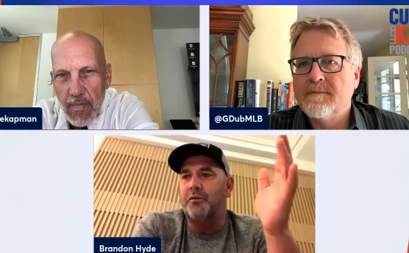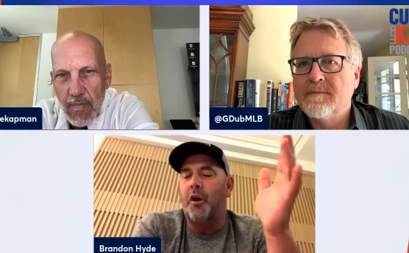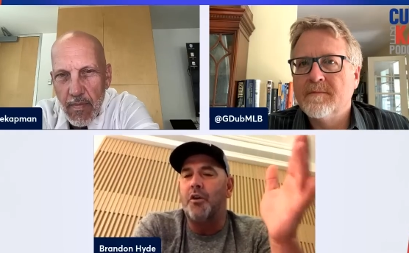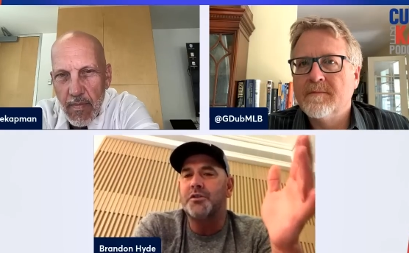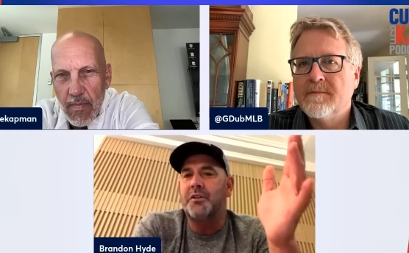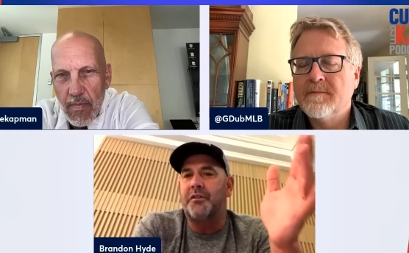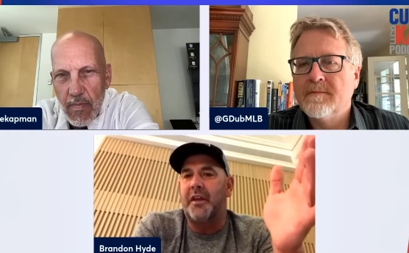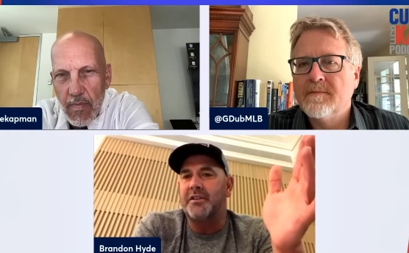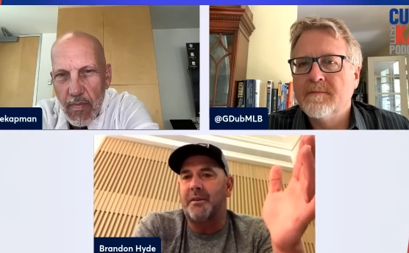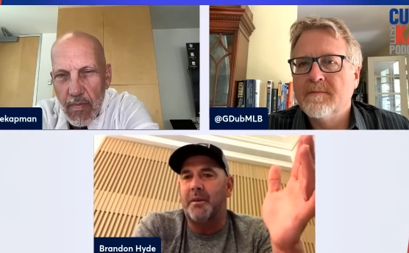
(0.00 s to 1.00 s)
Speaker 1: Those are the
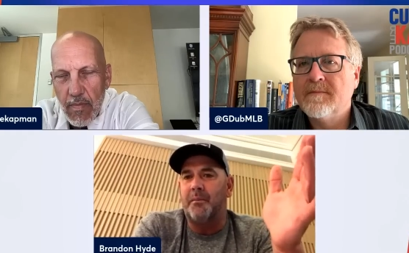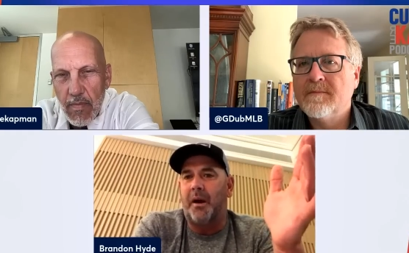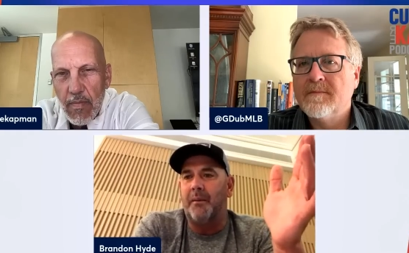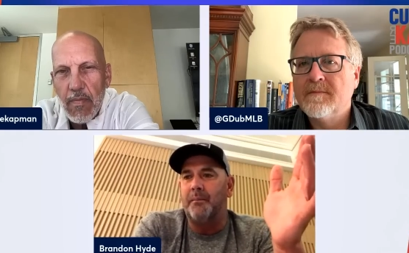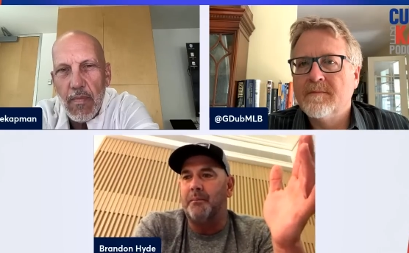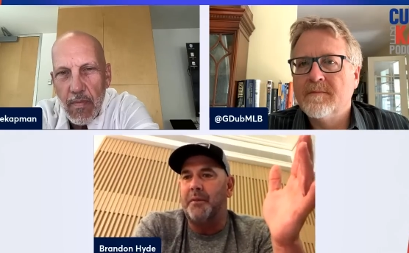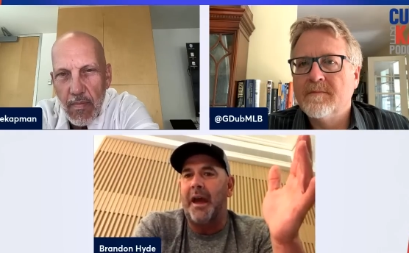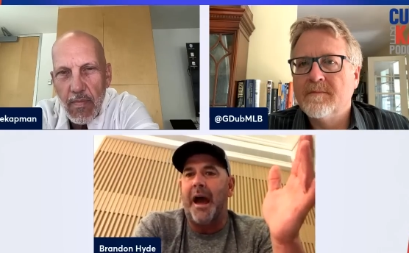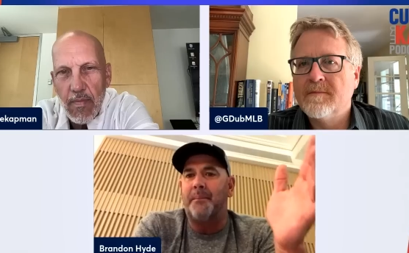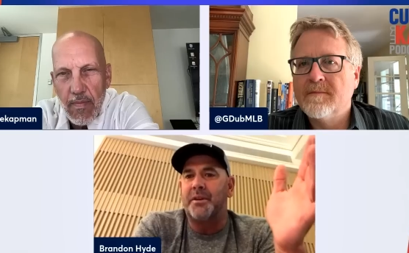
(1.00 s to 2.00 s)
things I'm the, I'm the
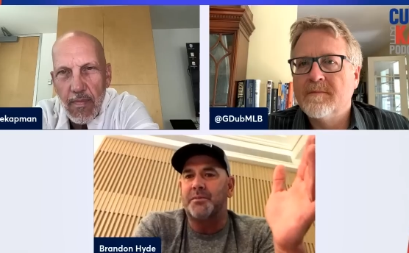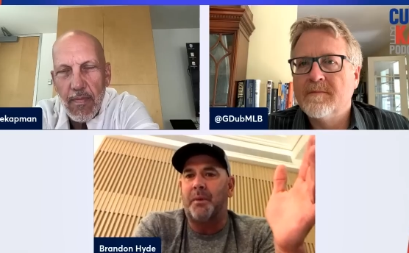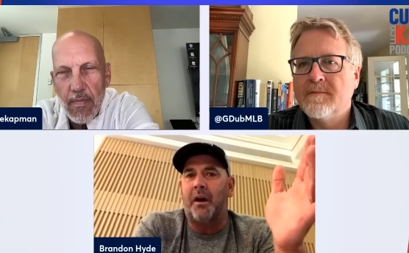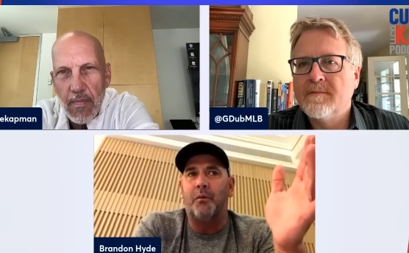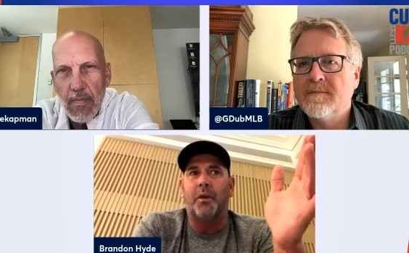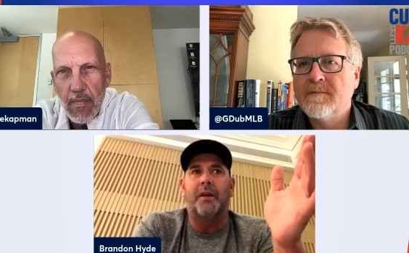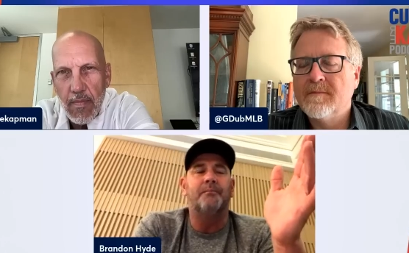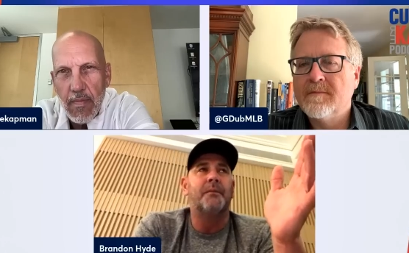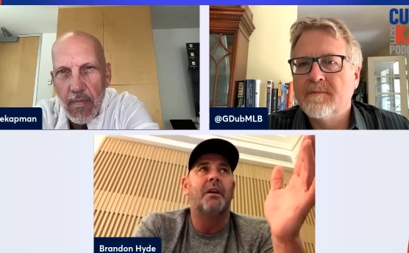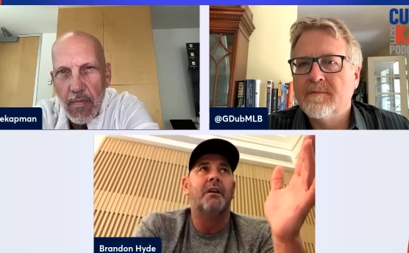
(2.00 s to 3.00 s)
happiest about when I,
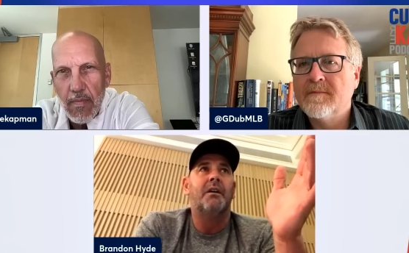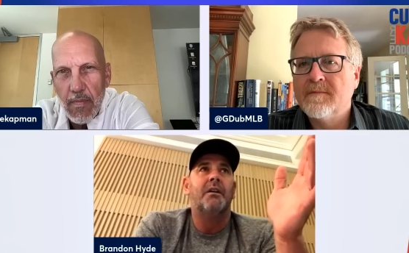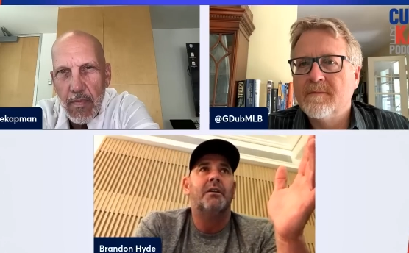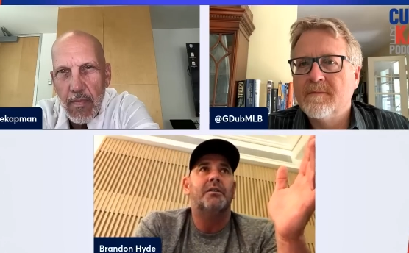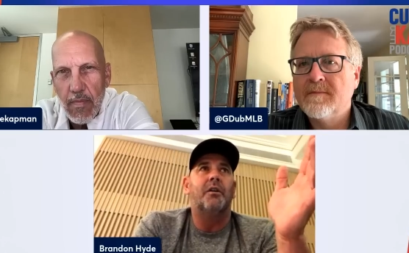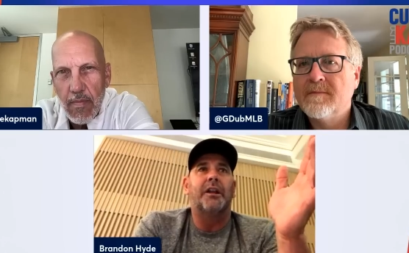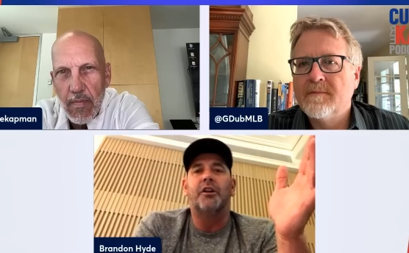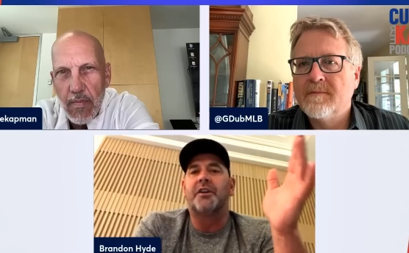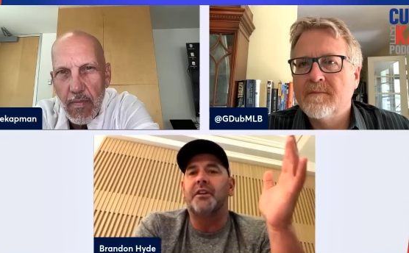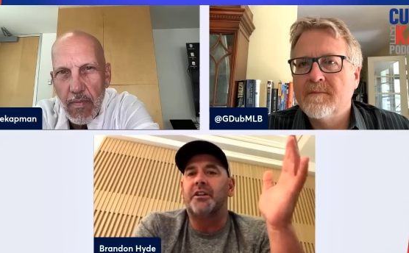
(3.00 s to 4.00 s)
you know, I
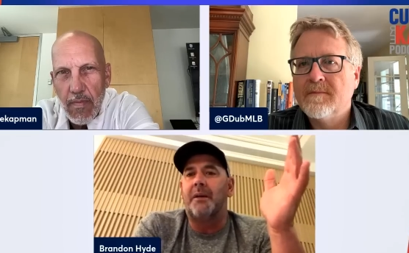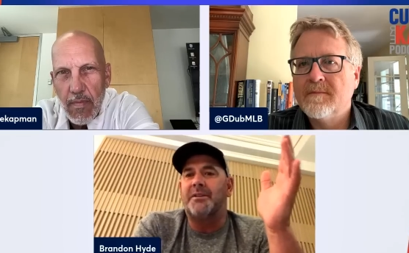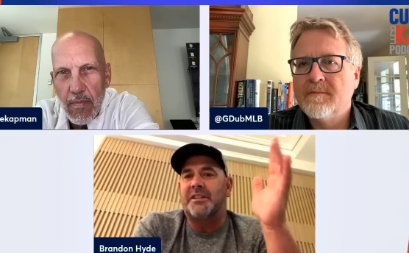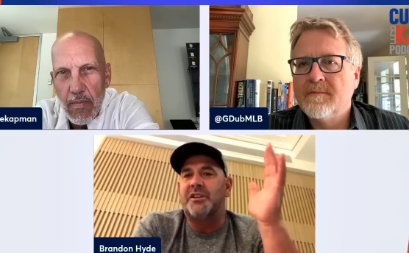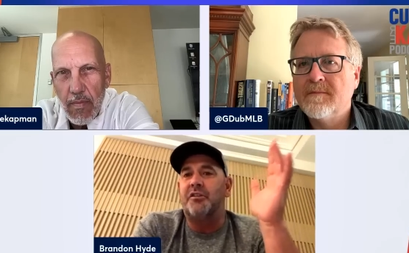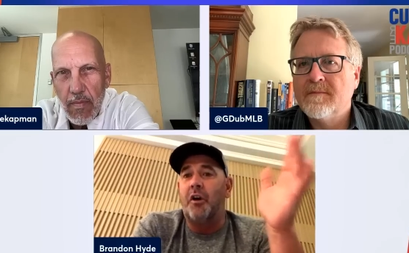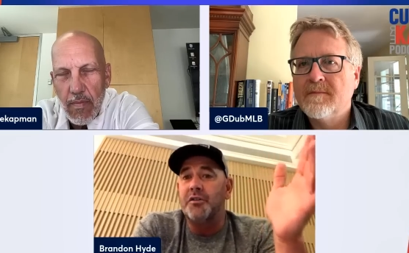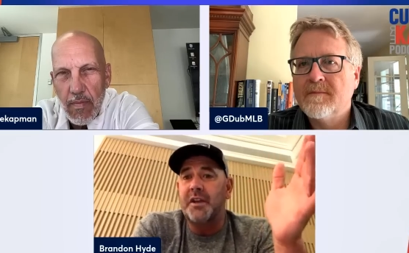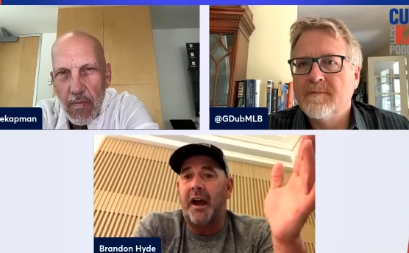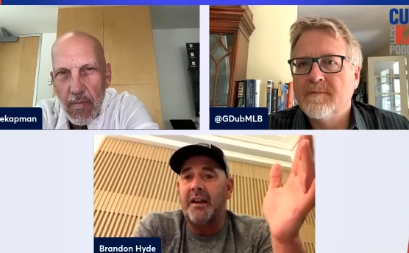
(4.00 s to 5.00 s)
look in the clubhouse, I see
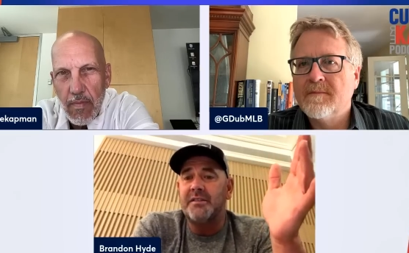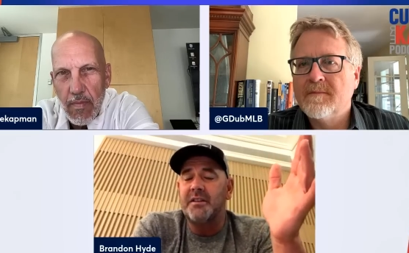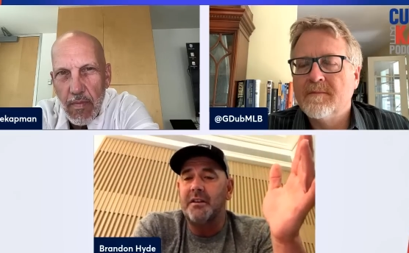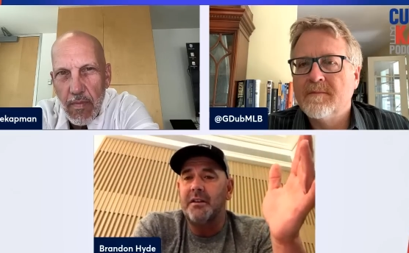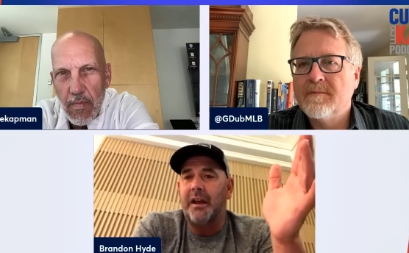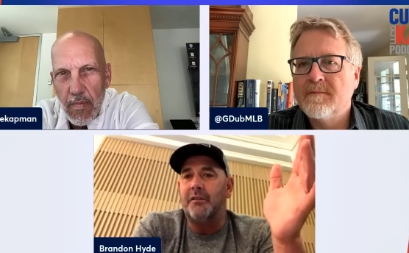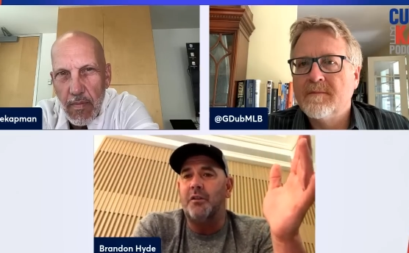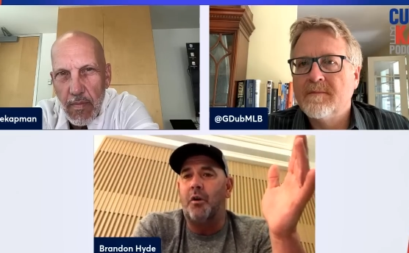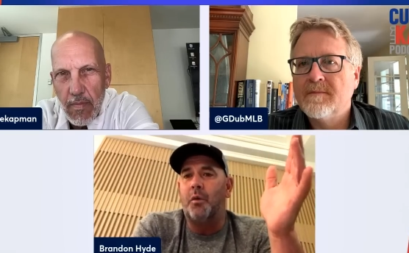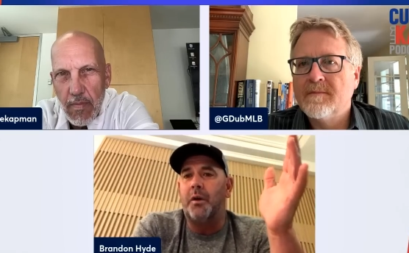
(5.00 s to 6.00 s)
those guys and
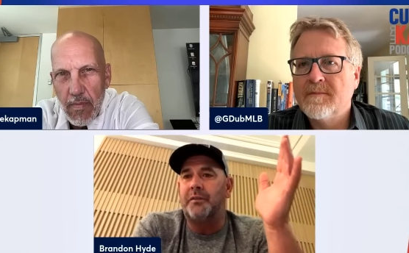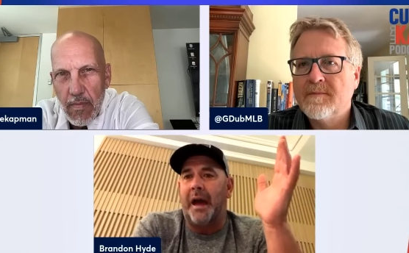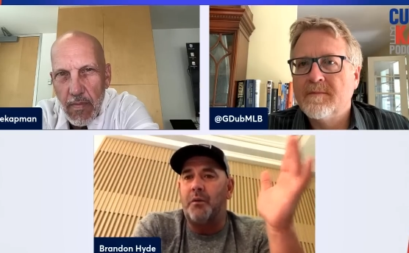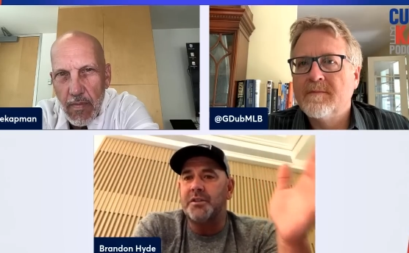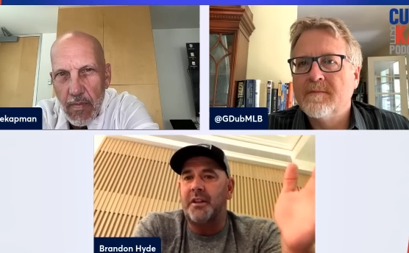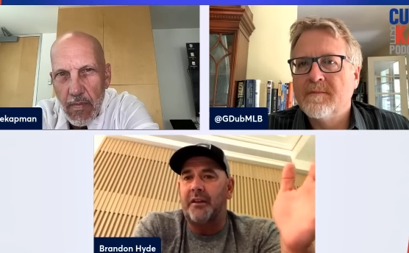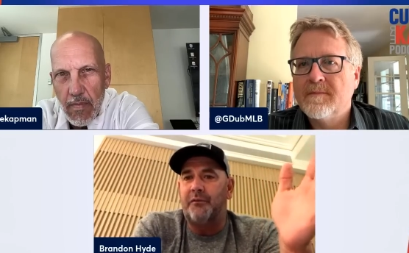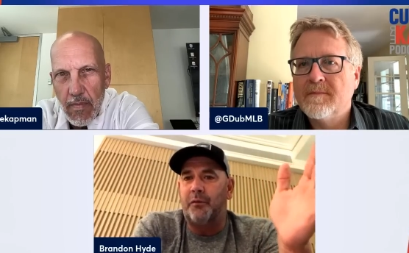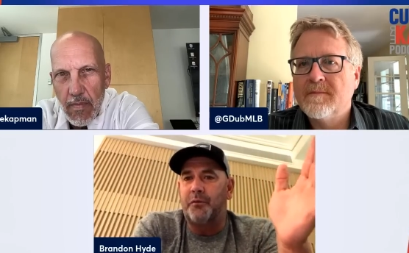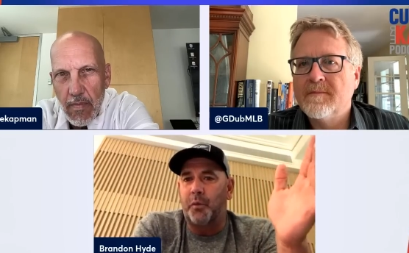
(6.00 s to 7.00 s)
know what that was like
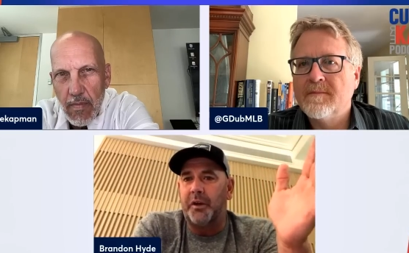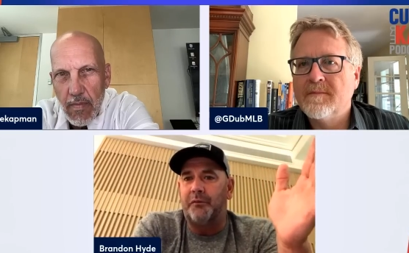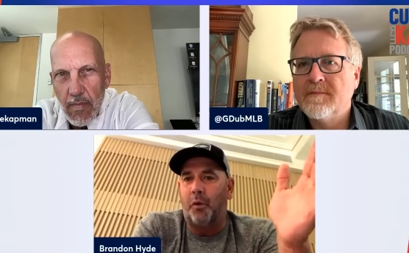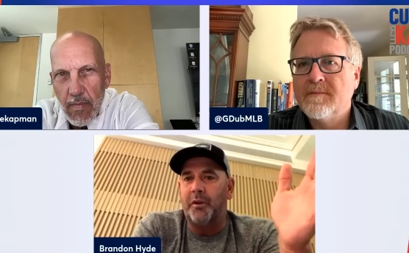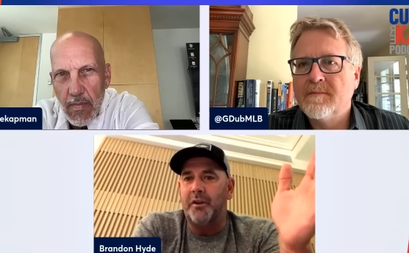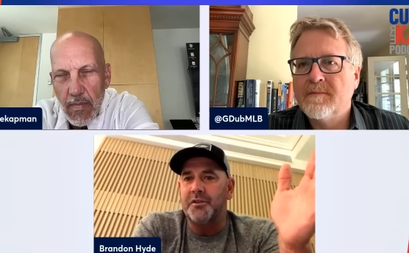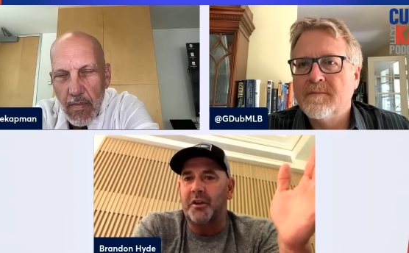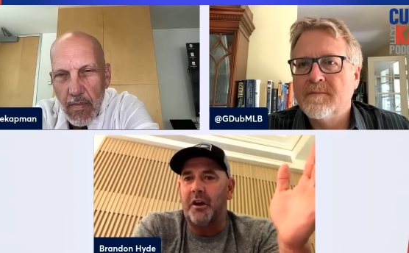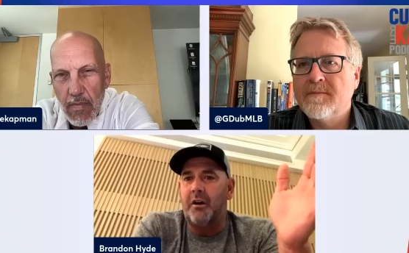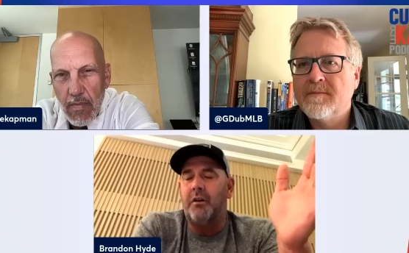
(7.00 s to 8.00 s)
three, four years
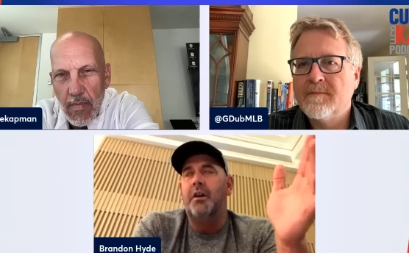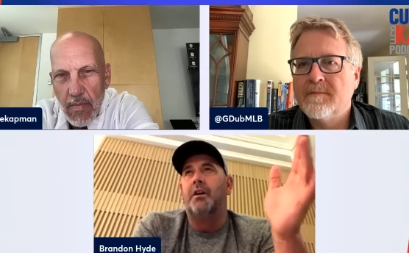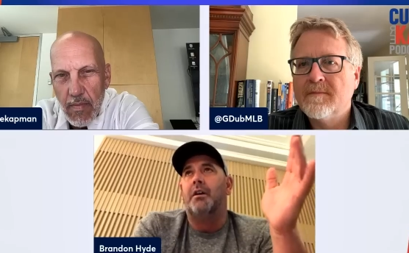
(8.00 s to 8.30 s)
ago.